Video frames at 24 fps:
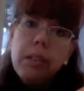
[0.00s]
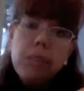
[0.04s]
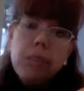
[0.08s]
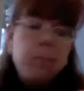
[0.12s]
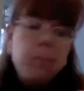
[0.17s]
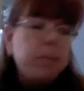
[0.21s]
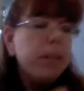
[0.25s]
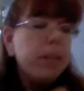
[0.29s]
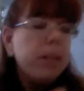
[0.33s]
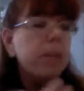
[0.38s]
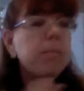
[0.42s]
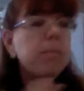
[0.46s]

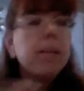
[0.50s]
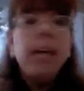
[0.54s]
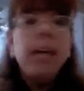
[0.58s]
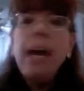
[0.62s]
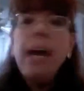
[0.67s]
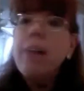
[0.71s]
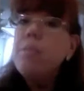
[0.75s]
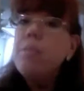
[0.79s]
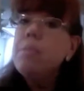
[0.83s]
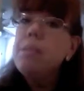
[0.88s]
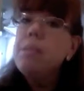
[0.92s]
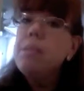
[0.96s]
Then I'm going to
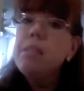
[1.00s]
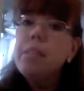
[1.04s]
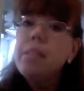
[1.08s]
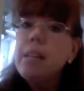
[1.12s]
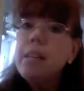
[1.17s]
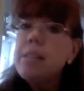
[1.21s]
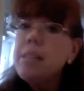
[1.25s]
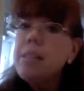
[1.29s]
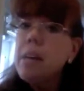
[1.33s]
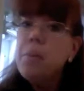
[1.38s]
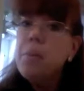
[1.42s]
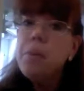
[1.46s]
have them
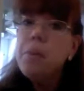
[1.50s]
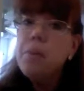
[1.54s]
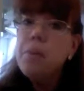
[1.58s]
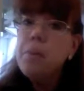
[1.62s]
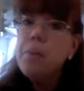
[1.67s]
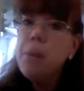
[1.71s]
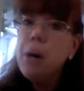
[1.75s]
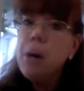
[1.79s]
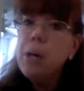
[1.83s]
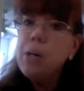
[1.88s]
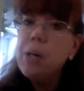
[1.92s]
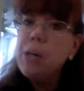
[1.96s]
discuss that with a
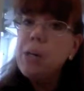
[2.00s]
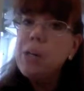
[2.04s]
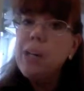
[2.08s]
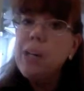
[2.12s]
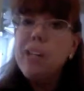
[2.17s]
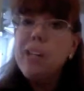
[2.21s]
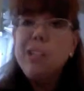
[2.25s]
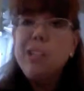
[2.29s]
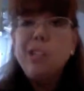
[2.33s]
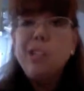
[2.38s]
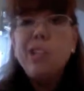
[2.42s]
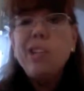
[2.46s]
partner,
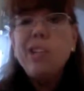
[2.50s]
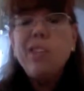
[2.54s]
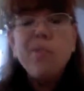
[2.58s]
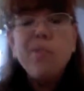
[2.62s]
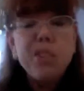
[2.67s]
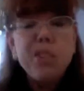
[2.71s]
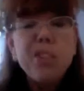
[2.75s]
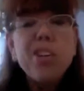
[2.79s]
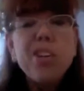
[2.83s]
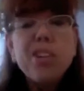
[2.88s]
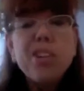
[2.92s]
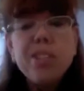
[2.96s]
and
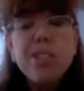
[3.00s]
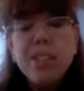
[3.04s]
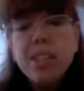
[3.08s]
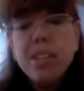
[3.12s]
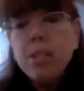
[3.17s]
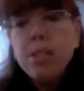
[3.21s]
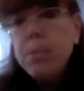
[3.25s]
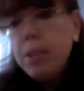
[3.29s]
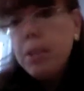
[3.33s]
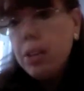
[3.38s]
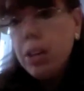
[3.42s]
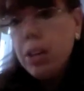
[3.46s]
for their
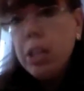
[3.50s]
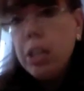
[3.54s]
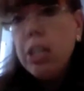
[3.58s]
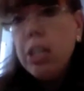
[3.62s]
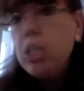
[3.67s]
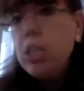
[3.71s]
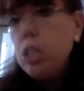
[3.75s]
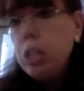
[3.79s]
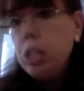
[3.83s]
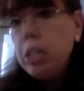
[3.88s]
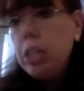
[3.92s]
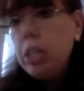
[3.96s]
assessment, they're going to
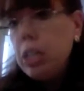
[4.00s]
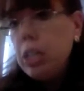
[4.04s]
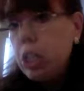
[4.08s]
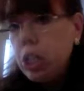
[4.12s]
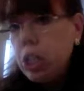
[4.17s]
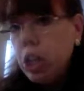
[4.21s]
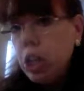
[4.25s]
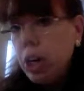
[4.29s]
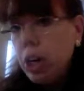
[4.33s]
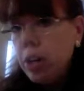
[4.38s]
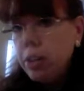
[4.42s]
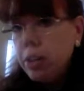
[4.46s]
turn in their
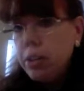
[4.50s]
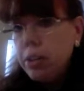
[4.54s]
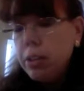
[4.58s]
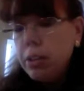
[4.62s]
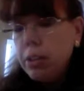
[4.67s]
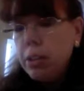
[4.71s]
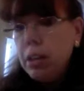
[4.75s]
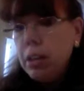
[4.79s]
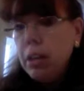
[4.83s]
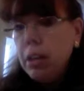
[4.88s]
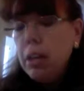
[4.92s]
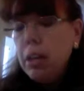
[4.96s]
chart.
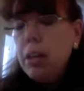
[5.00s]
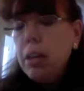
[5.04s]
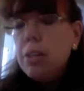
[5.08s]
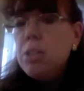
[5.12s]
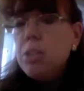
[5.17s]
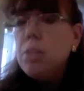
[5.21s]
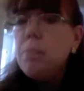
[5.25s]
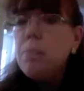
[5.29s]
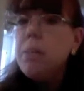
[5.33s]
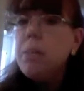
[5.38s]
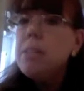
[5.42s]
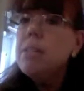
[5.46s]

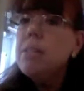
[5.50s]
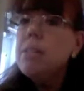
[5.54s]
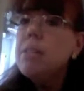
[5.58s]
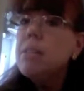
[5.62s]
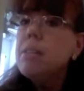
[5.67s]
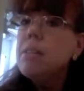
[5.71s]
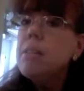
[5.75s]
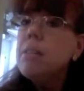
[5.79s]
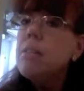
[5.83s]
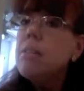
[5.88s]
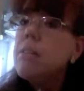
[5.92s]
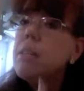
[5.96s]
So
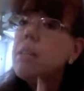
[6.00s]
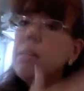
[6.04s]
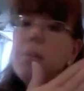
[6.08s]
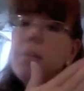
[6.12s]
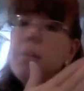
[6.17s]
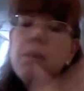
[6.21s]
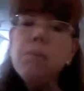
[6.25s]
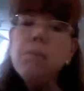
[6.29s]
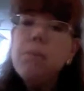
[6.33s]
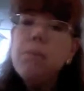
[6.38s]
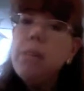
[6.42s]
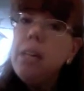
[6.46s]
basically, they're going to
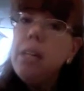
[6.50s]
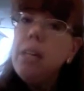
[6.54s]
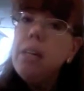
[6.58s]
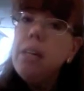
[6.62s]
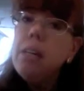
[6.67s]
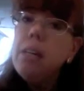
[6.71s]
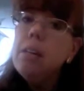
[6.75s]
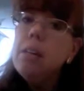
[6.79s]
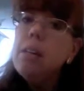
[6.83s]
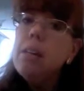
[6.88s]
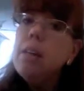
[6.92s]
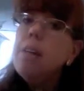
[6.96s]
be
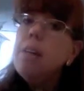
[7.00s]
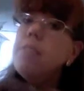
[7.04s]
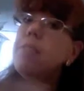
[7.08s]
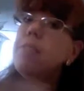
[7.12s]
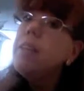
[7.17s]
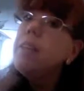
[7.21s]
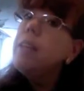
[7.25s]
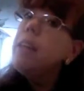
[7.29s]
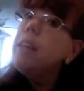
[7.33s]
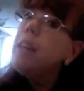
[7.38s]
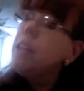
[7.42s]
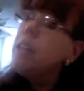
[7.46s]
reading,
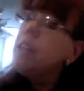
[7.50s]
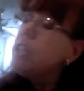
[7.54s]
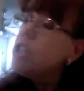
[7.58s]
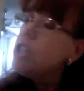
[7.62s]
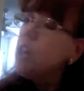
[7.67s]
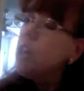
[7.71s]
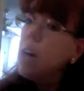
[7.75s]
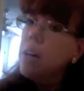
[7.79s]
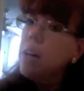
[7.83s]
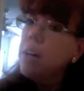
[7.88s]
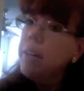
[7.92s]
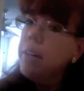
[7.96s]
filling out a
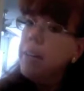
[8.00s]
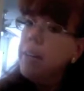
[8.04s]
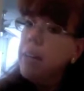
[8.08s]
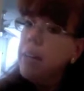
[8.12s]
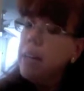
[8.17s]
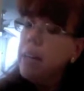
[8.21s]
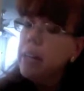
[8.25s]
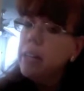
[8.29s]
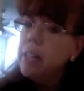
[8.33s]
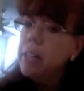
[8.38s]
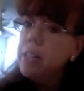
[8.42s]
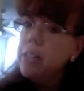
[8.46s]
chart on the
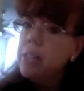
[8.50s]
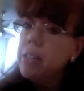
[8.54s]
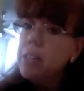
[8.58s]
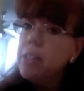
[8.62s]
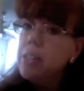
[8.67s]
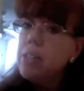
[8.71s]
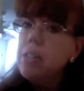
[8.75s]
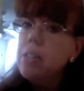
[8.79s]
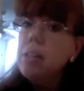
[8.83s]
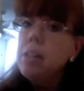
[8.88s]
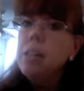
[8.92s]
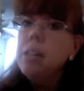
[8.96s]

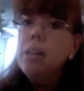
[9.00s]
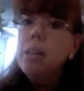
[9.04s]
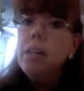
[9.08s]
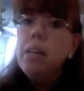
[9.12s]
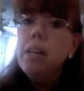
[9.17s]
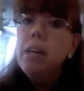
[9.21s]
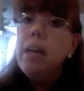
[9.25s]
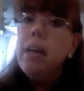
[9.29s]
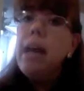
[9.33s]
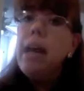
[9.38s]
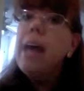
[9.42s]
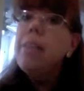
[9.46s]
characters
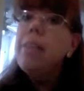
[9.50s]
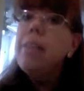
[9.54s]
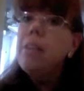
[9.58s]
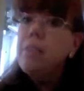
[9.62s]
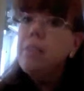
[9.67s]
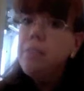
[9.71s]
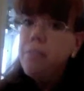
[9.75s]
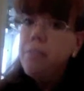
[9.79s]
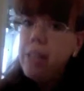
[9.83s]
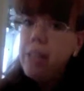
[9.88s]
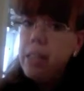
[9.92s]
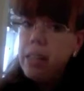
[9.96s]
and their
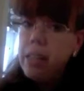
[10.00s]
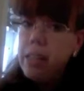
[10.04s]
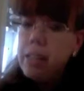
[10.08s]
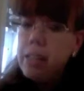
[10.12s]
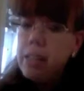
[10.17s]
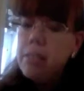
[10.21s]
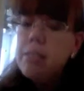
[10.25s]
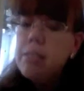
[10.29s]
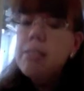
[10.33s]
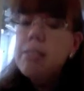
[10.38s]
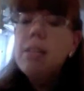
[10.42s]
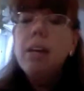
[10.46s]

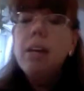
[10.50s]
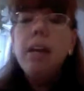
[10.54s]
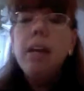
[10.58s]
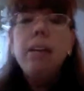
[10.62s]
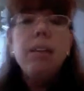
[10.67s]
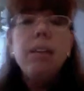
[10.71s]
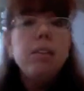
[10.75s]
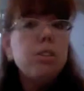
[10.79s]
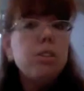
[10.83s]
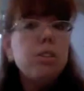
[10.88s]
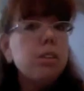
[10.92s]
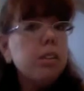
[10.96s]
feelings, and
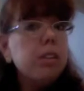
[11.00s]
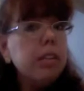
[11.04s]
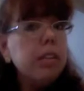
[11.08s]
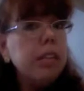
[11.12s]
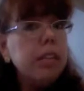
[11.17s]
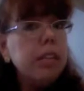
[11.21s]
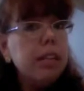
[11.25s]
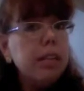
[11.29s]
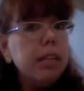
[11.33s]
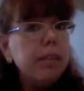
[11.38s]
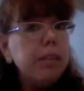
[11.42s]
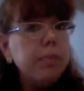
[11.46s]
then turning
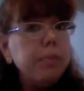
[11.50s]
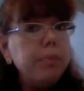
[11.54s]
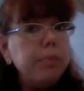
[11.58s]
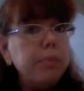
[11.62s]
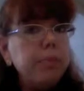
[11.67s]
it in.